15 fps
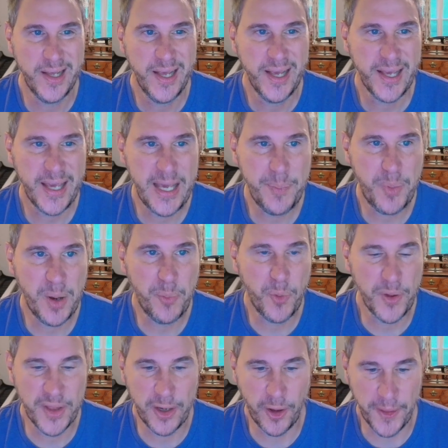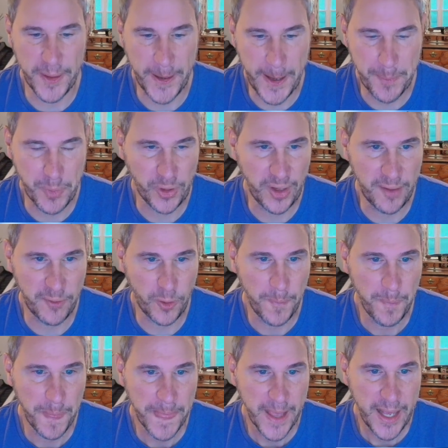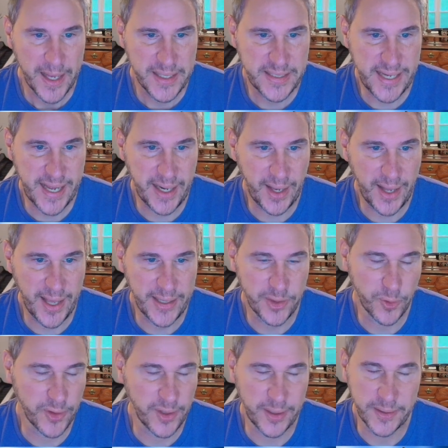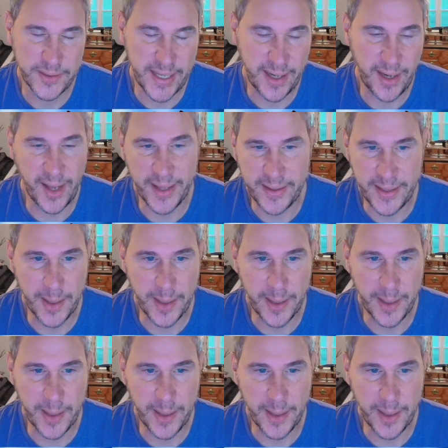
keep up with it on the upper level satellite or the satellite,